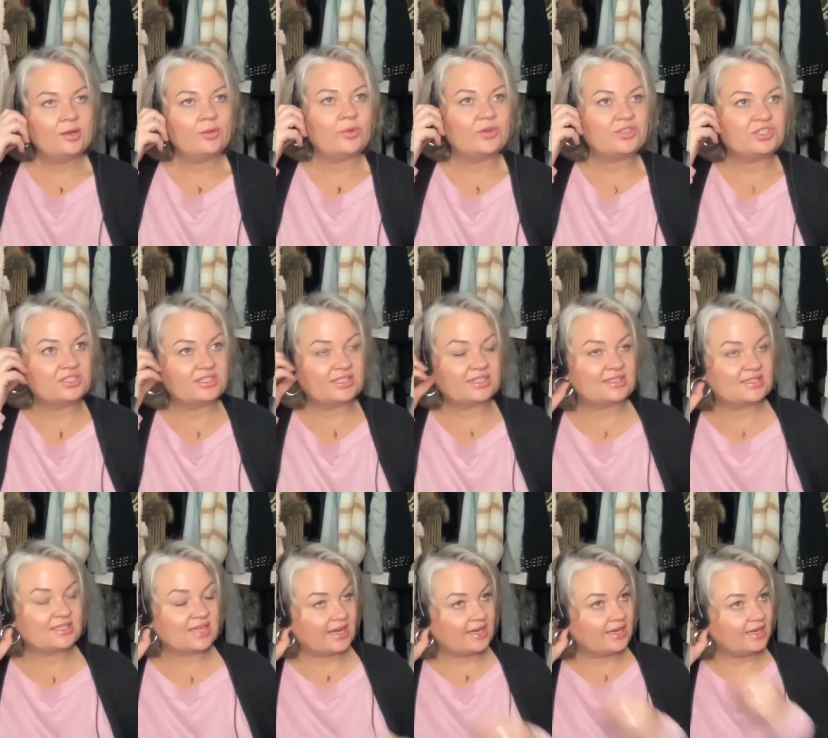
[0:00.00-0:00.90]
which is
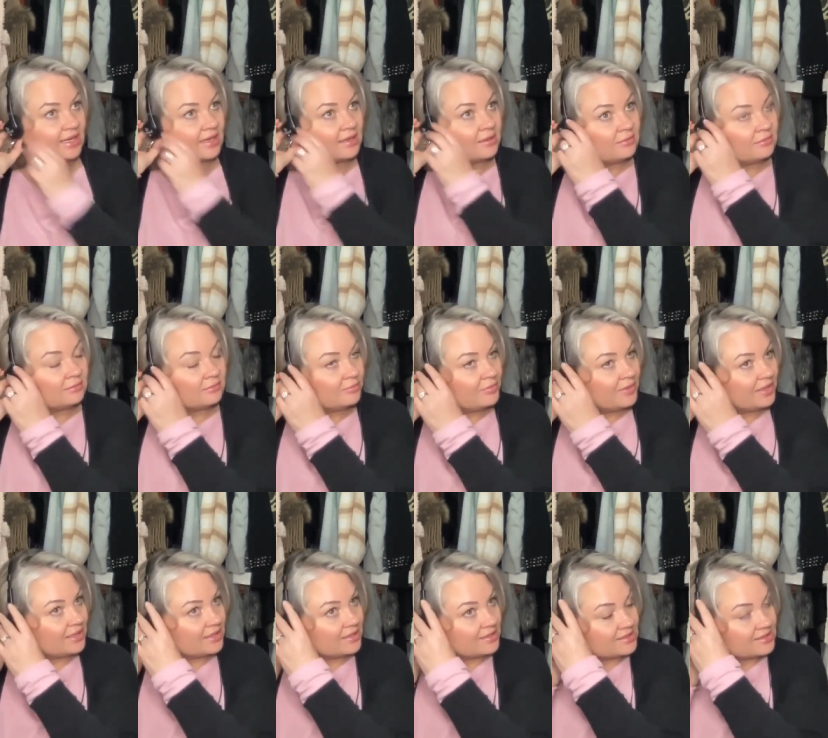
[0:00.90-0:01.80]
exciting
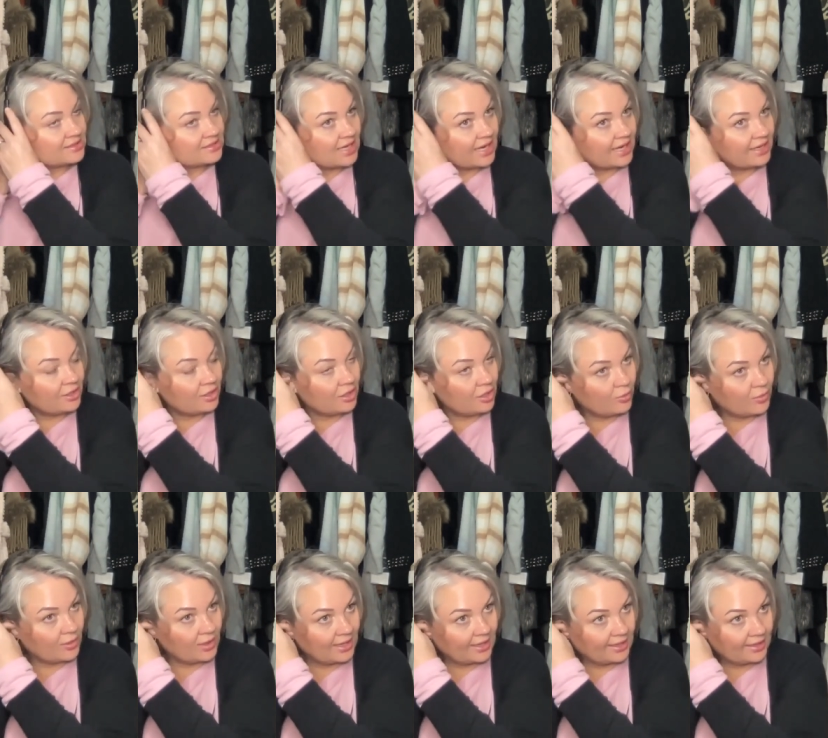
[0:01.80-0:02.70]
because I know
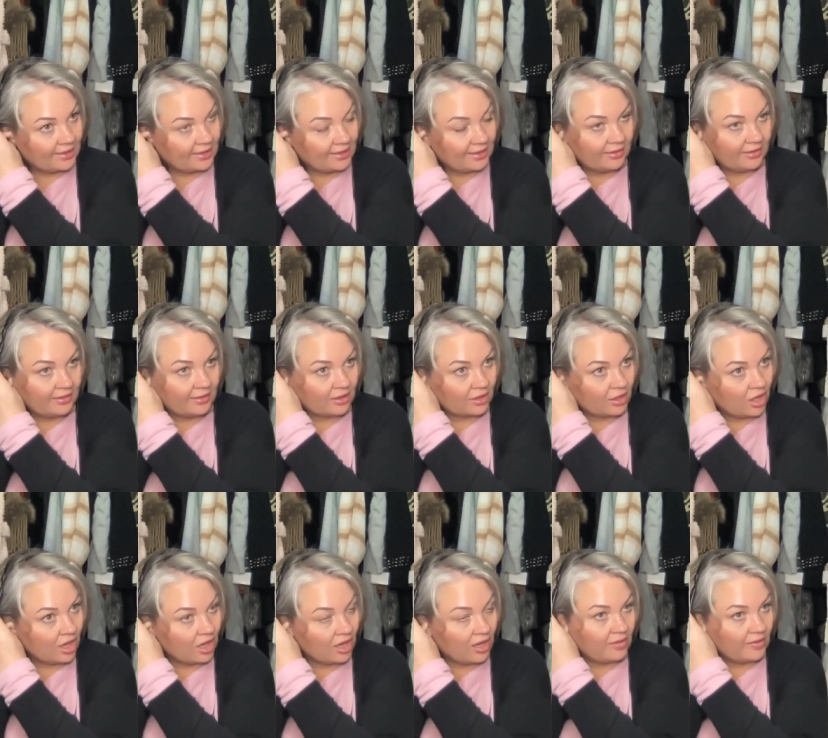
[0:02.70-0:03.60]
when I get a
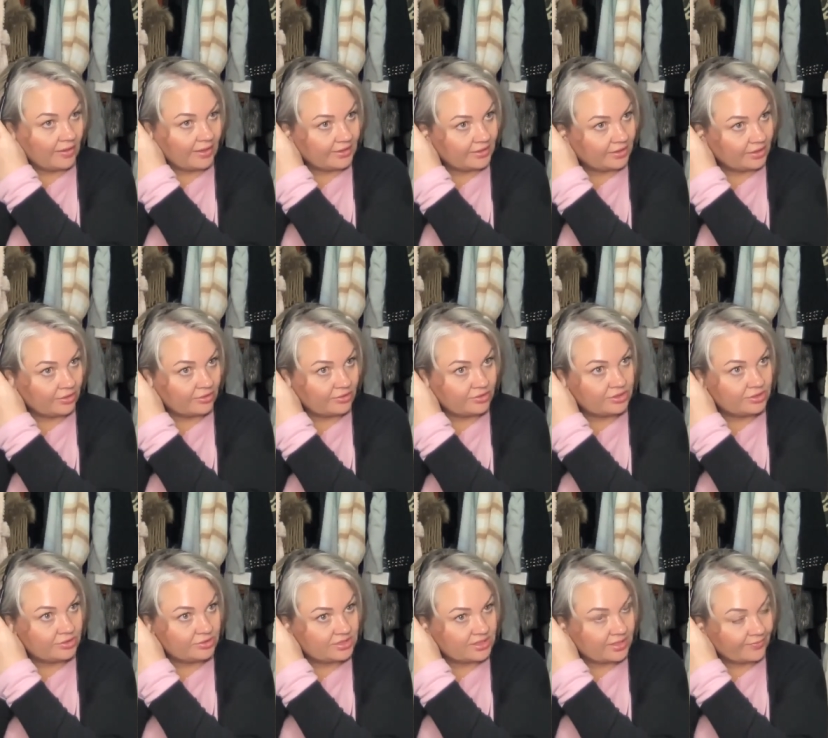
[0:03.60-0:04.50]
calling to go
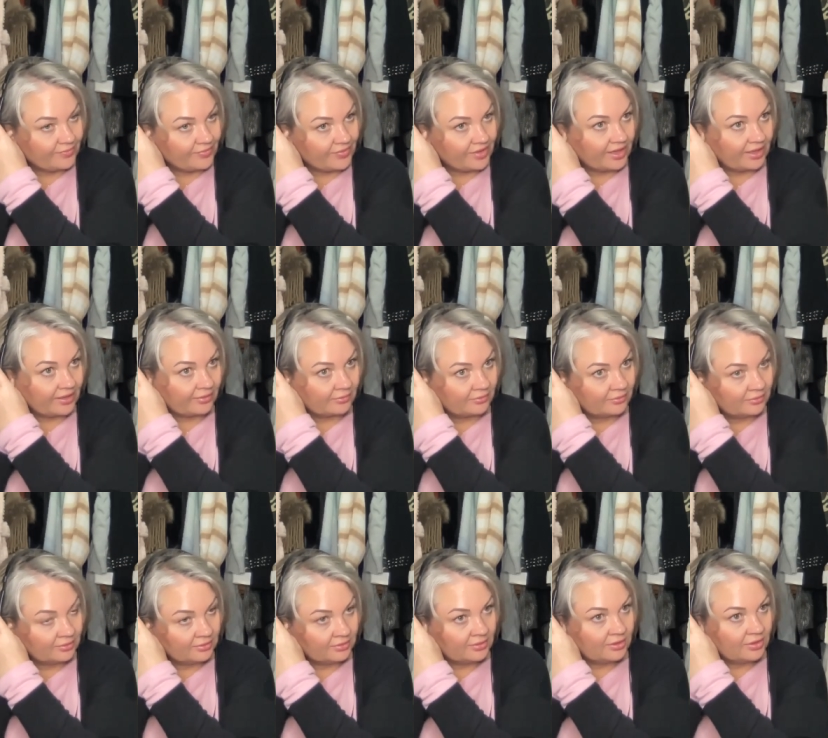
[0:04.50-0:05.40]
do something
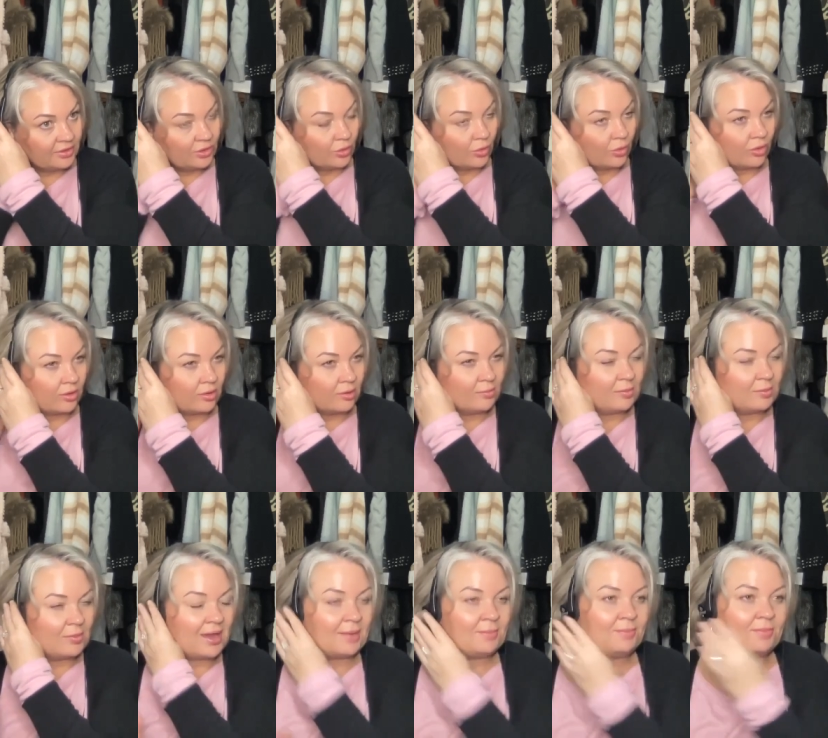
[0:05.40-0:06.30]
or
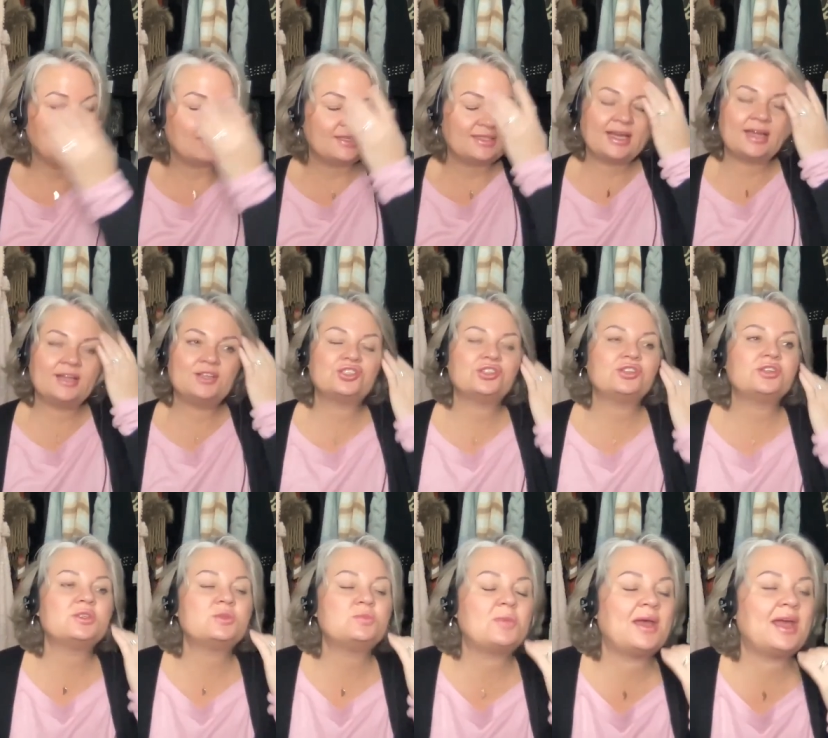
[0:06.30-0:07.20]
my attention
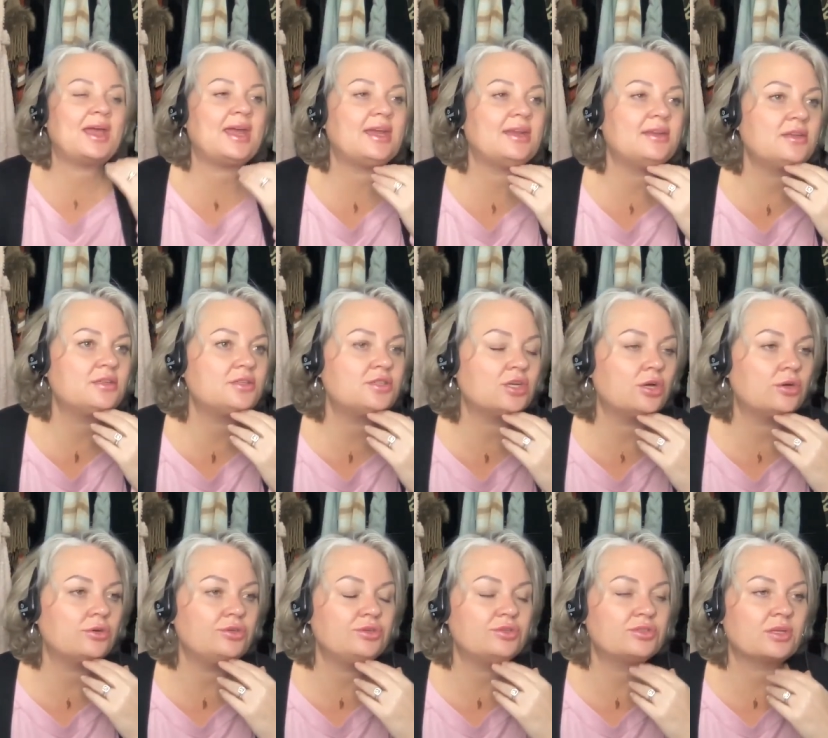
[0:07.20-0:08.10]
is paid to
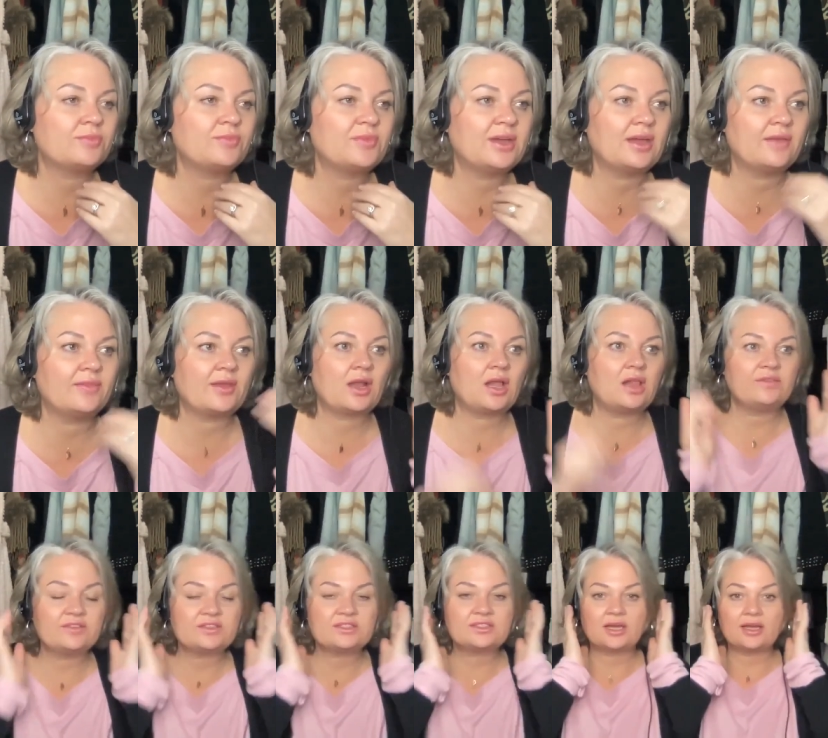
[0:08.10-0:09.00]
go do something and then all
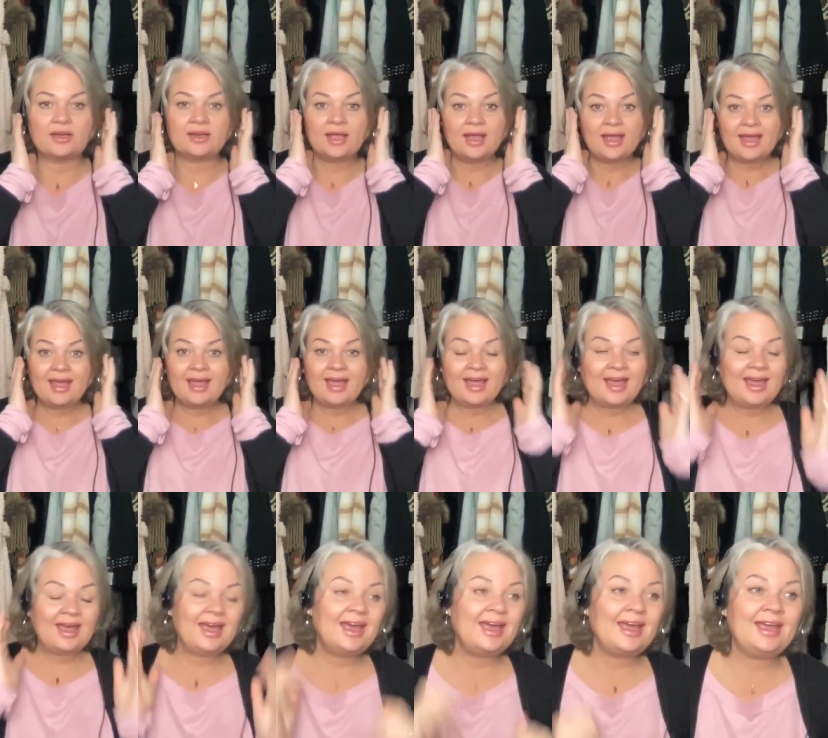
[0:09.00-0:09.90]
of a sudden,
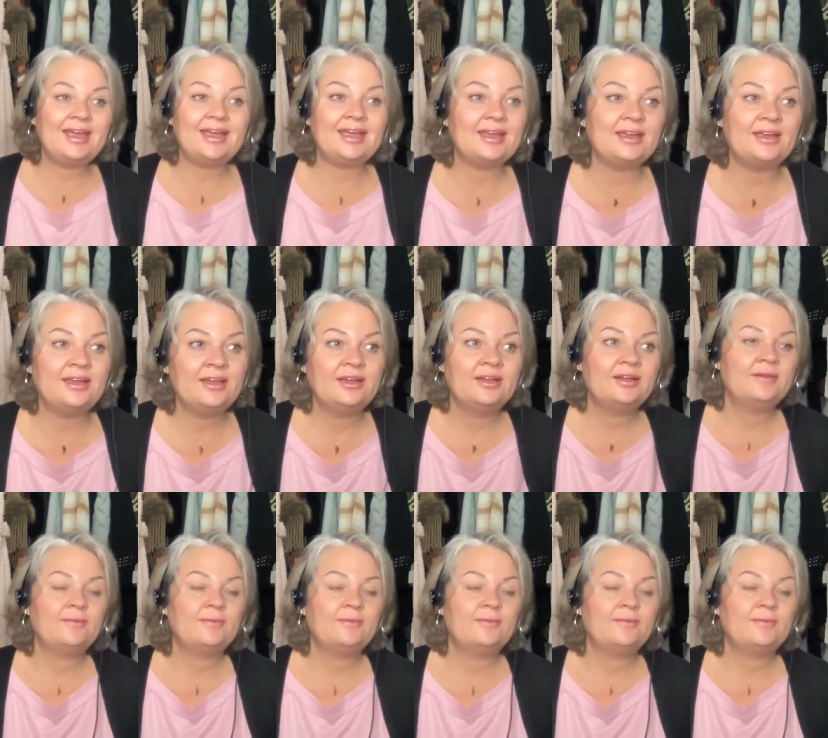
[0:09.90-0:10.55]
"Hey,